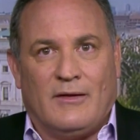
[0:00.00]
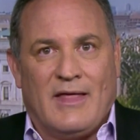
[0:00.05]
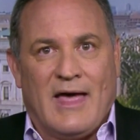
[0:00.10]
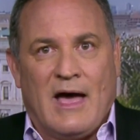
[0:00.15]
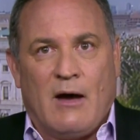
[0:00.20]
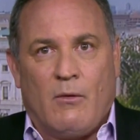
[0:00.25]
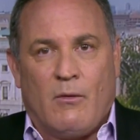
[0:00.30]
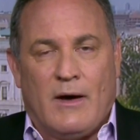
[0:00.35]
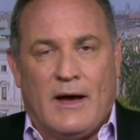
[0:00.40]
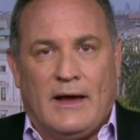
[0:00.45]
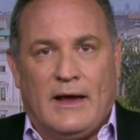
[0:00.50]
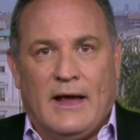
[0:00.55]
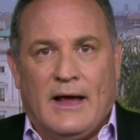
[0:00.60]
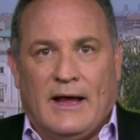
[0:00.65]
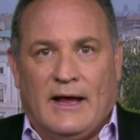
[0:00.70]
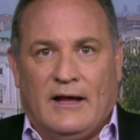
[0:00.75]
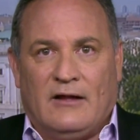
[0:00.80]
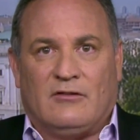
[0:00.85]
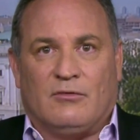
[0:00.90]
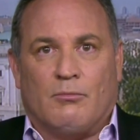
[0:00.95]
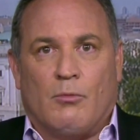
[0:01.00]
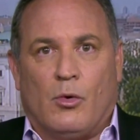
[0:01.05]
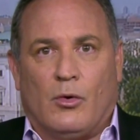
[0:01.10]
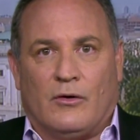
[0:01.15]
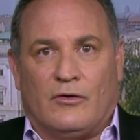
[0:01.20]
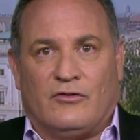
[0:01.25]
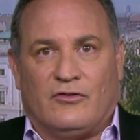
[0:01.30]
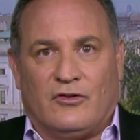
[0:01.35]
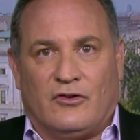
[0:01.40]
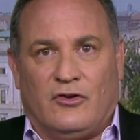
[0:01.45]
So in that way, it's
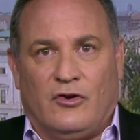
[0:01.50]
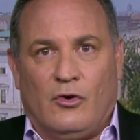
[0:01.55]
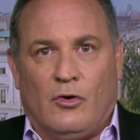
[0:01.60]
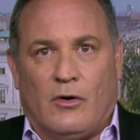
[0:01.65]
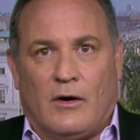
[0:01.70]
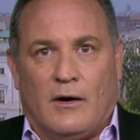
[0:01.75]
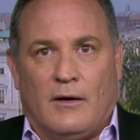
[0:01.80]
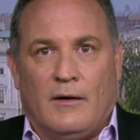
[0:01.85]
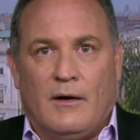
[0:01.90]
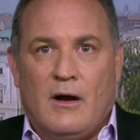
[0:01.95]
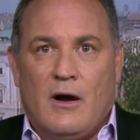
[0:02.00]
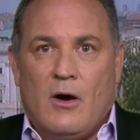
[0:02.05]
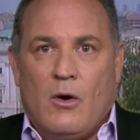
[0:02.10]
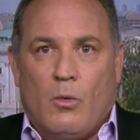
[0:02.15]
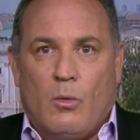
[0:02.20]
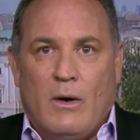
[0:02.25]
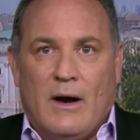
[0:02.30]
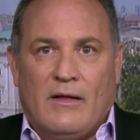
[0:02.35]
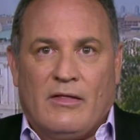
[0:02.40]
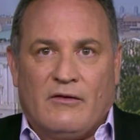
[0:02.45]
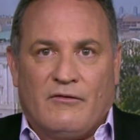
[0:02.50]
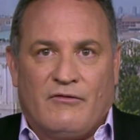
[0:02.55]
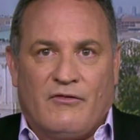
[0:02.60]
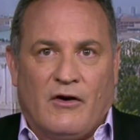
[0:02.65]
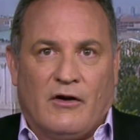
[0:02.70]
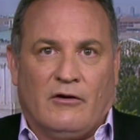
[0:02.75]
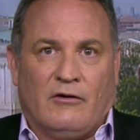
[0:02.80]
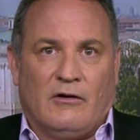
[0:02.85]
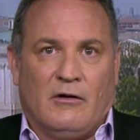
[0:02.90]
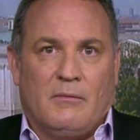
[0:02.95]
more secure. Where the
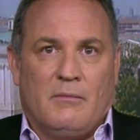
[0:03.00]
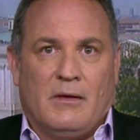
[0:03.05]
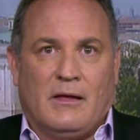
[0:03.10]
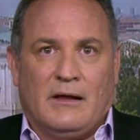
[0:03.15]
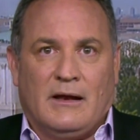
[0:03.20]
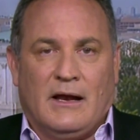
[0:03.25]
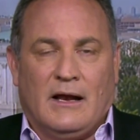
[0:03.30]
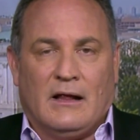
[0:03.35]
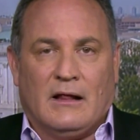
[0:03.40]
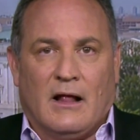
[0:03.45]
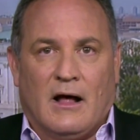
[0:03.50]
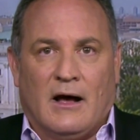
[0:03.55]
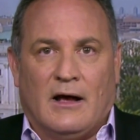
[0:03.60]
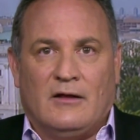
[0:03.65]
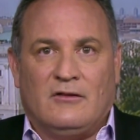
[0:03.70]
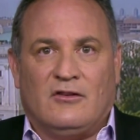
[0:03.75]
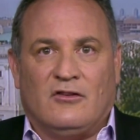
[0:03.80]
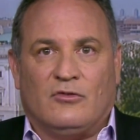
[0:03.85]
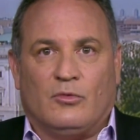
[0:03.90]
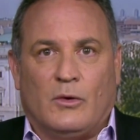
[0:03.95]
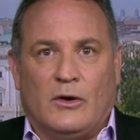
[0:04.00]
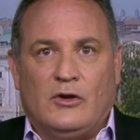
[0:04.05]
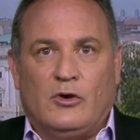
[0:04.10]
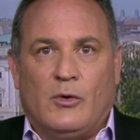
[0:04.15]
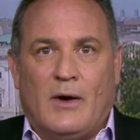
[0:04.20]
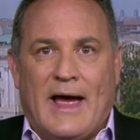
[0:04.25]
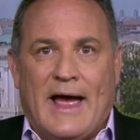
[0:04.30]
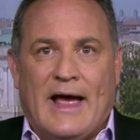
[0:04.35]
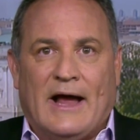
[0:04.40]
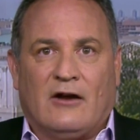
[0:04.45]
vulnerability lies is when
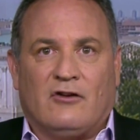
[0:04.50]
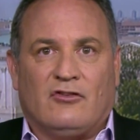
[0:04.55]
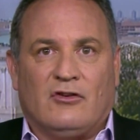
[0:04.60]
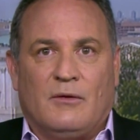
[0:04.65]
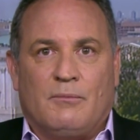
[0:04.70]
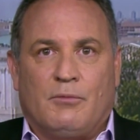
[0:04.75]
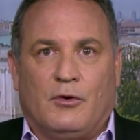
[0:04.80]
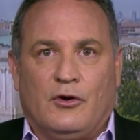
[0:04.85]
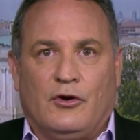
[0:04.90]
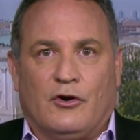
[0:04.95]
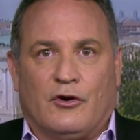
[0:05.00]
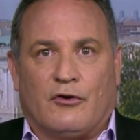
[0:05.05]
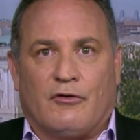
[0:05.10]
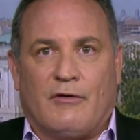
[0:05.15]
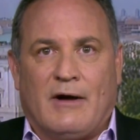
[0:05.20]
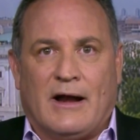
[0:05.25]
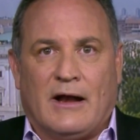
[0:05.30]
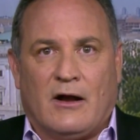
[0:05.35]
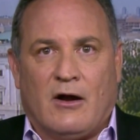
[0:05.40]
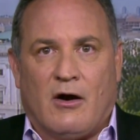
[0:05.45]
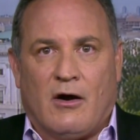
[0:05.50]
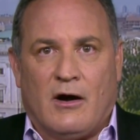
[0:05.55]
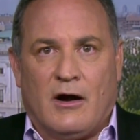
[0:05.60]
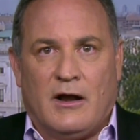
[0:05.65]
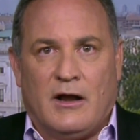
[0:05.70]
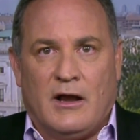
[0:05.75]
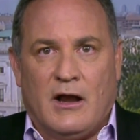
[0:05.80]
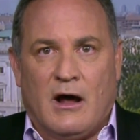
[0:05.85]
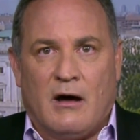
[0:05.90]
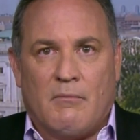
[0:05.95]
you actually put your credit
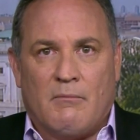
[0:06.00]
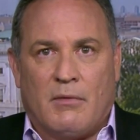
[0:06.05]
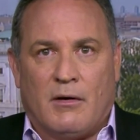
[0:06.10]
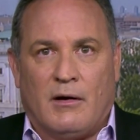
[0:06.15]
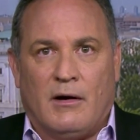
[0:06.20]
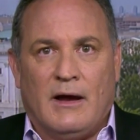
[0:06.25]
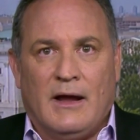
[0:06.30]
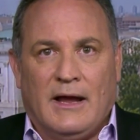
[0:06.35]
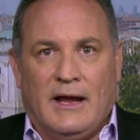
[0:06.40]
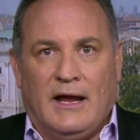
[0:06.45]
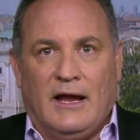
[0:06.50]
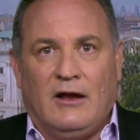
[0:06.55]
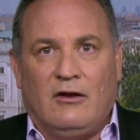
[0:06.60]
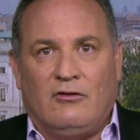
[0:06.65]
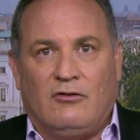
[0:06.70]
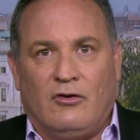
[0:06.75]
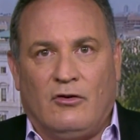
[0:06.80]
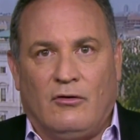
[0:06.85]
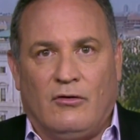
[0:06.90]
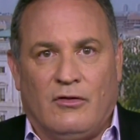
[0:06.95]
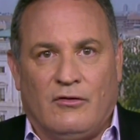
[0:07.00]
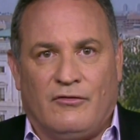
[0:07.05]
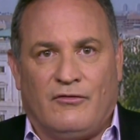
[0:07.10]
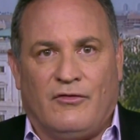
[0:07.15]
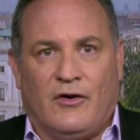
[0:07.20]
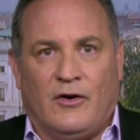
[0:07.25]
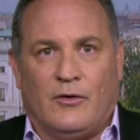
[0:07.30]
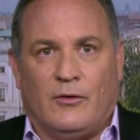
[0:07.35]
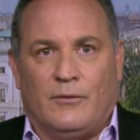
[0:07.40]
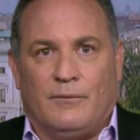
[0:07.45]
card number into the
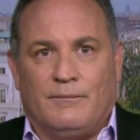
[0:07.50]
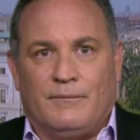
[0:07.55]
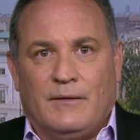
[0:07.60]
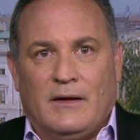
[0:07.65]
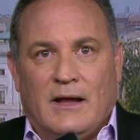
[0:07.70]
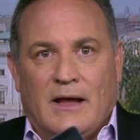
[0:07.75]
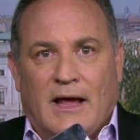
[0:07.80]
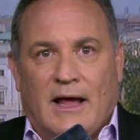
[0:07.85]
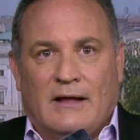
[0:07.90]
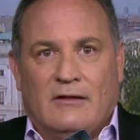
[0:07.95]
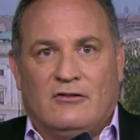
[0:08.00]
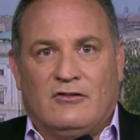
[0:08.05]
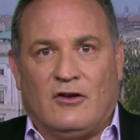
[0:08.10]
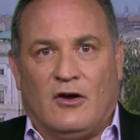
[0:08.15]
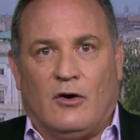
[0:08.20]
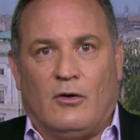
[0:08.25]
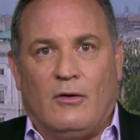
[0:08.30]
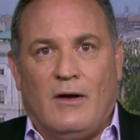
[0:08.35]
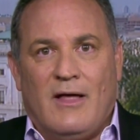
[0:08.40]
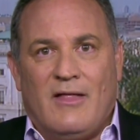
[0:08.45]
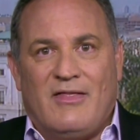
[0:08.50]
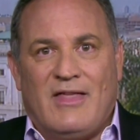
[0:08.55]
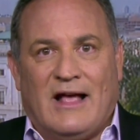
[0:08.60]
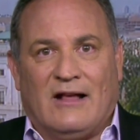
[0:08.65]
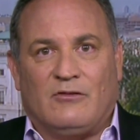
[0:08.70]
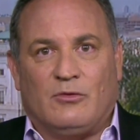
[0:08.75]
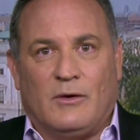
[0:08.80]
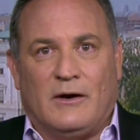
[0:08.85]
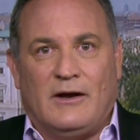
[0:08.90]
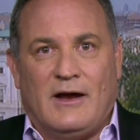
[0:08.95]
phone. And so
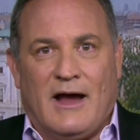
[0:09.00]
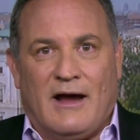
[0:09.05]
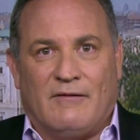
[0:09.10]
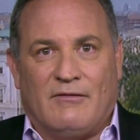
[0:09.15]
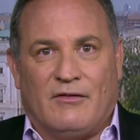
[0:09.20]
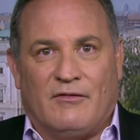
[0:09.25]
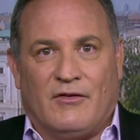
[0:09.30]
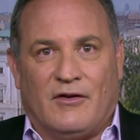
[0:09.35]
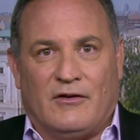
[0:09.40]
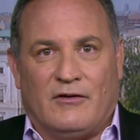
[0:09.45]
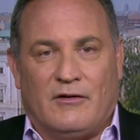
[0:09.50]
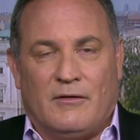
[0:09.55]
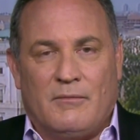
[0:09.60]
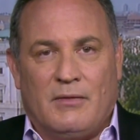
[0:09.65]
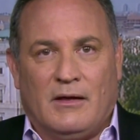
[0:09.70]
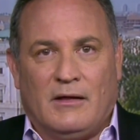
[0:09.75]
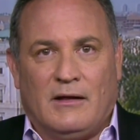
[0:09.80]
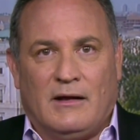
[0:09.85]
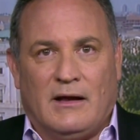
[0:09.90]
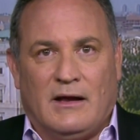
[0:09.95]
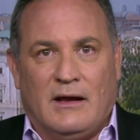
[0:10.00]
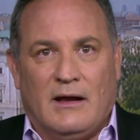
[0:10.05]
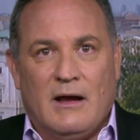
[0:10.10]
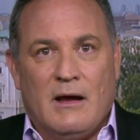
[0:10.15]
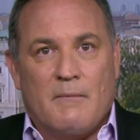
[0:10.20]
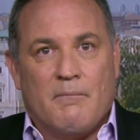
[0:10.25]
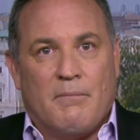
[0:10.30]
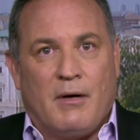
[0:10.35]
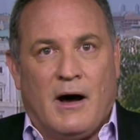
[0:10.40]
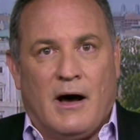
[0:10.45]
that's where you have the vulnerability.
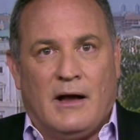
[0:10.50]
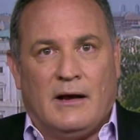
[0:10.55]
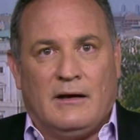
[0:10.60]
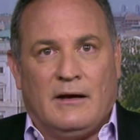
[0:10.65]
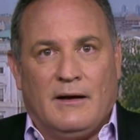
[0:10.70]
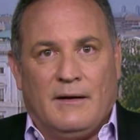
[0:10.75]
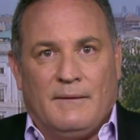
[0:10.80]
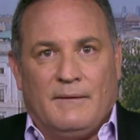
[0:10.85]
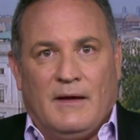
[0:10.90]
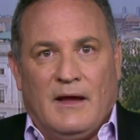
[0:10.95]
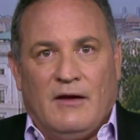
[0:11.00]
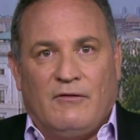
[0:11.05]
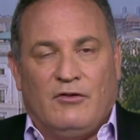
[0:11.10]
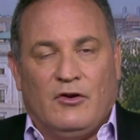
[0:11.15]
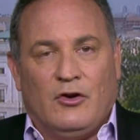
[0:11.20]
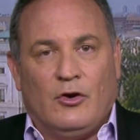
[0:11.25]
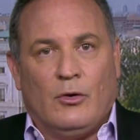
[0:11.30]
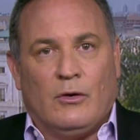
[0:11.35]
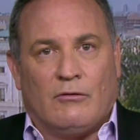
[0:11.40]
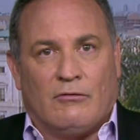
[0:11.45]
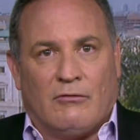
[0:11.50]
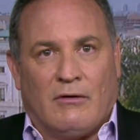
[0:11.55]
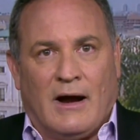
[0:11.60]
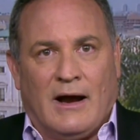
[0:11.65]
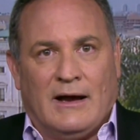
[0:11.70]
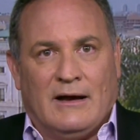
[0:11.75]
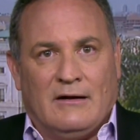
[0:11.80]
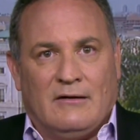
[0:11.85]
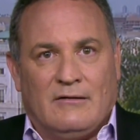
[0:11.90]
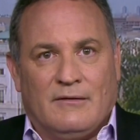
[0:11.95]
But if you do it
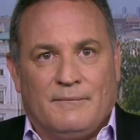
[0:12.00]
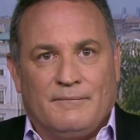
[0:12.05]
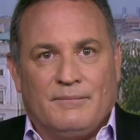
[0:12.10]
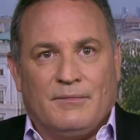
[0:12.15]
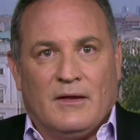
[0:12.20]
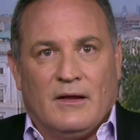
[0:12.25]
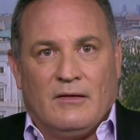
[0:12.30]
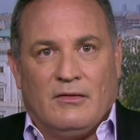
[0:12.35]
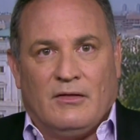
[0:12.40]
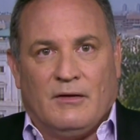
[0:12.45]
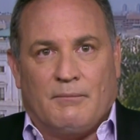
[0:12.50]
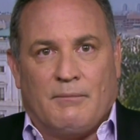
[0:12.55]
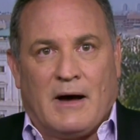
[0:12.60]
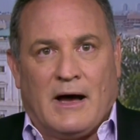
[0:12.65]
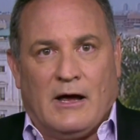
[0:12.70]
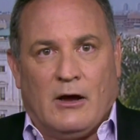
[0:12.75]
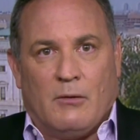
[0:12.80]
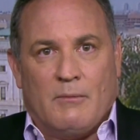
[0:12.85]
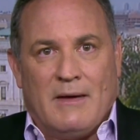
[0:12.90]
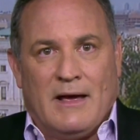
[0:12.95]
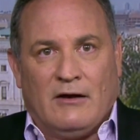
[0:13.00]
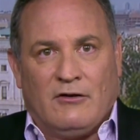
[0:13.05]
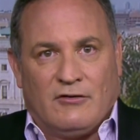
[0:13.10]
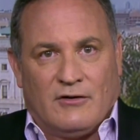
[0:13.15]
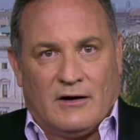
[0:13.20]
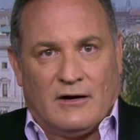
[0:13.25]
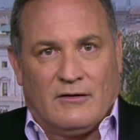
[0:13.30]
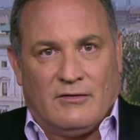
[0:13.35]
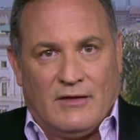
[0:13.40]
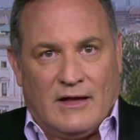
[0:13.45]
right, the
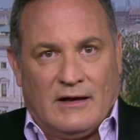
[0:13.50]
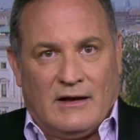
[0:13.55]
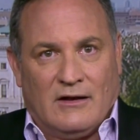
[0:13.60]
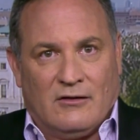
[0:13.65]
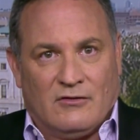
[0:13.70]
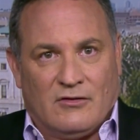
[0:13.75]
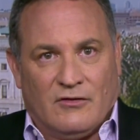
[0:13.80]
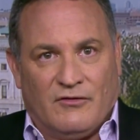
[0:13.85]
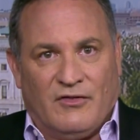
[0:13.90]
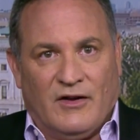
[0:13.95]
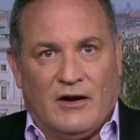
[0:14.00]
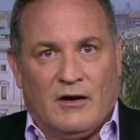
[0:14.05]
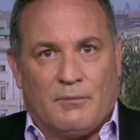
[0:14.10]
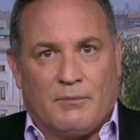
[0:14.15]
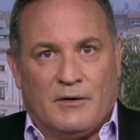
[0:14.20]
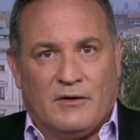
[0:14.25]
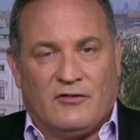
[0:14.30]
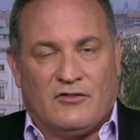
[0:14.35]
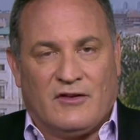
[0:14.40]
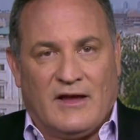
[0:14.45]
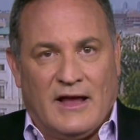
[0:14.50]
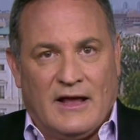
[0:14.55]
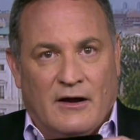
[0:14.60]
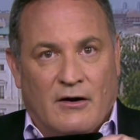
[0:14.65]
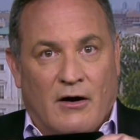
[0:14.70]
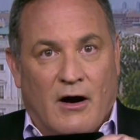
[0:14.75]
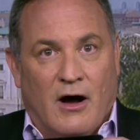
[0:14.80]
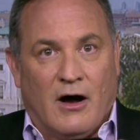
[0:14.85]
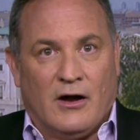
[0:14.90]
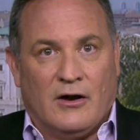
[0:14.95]
biometric, that is the fingerprint
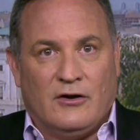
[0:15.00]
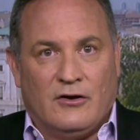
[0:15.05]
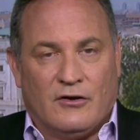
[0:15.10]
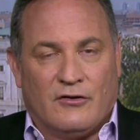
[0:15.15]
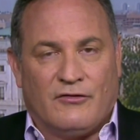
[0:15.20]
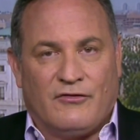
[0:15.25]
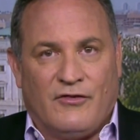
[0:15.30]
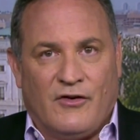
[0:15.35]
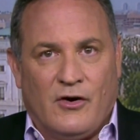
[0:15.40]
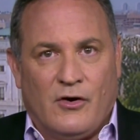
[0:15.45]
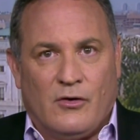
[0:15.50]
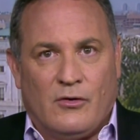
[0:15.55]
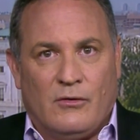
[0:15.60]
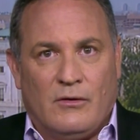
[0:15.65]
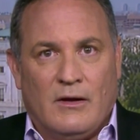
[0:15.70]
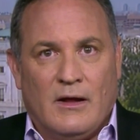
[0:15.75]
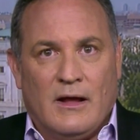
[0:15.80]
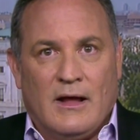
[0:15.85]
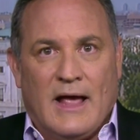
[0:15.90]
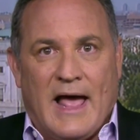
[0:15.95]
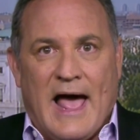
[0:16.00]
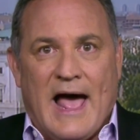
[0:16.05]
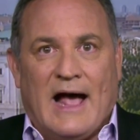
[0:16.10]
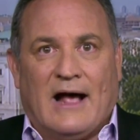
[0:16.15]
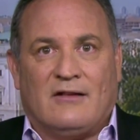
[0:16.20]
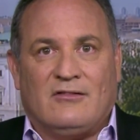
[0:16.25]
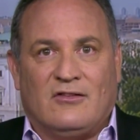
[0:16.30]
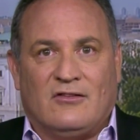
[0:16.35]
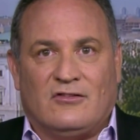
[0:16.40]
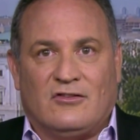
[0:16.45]
scanner on your phone,
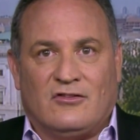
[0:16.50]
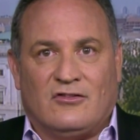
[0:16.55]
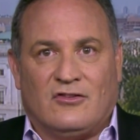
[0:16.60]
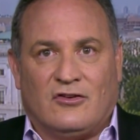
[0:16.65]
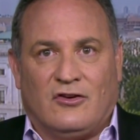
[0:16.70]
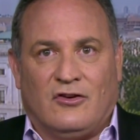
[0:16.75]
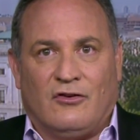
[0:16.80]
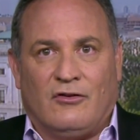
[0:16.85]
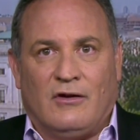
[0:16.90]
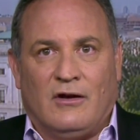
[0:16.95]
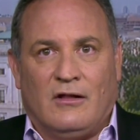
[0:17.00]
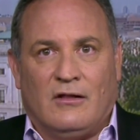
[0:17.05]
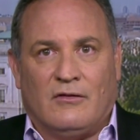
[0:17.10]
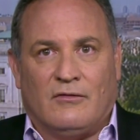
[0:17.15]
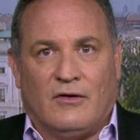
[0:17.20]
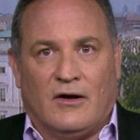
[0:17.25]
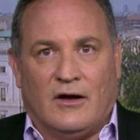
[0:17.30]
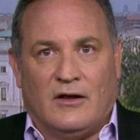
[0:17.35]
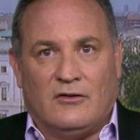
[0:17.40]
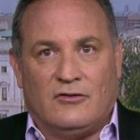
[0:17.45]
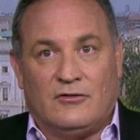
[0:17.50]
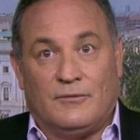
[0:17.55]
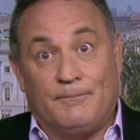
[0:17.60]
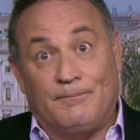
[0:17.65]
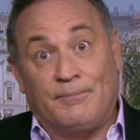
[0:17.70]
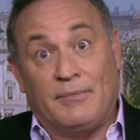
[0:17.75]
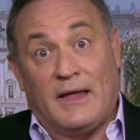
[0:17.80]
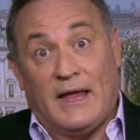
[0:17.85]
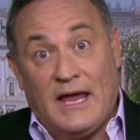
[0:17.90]
acts as a security device.